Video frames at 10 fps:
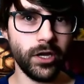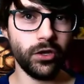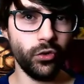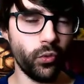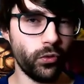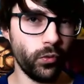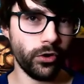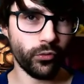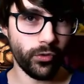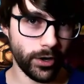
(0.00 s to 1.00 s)
you wouldn't want to
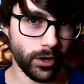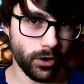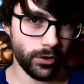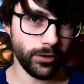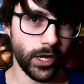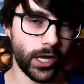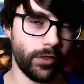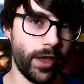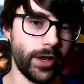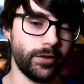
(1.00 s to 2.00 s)
run a card like
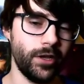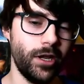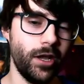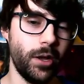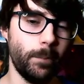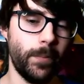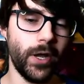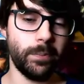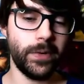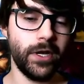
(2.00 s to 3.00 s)
that,
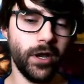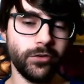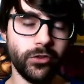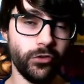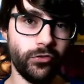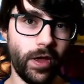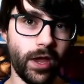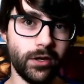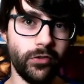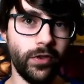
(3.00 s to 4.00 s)
but because of the
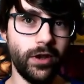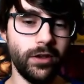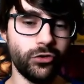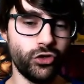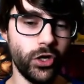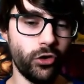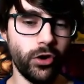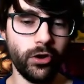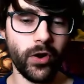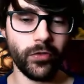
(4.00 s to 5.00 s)
fact that it is
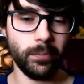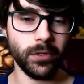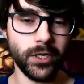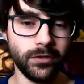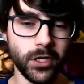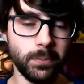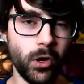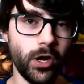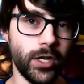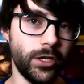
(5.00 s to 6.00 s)
generated off the Ballistic
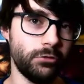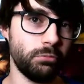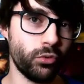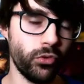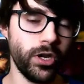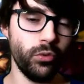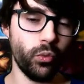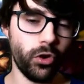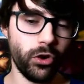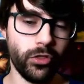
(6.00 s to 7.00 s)
Bot, it's pretty
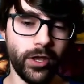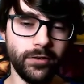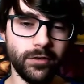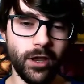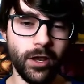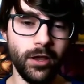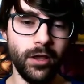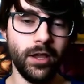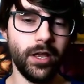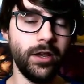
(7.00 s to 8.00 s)
worth, I'd say.
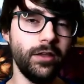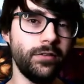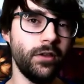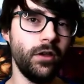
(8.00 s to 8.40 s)
It is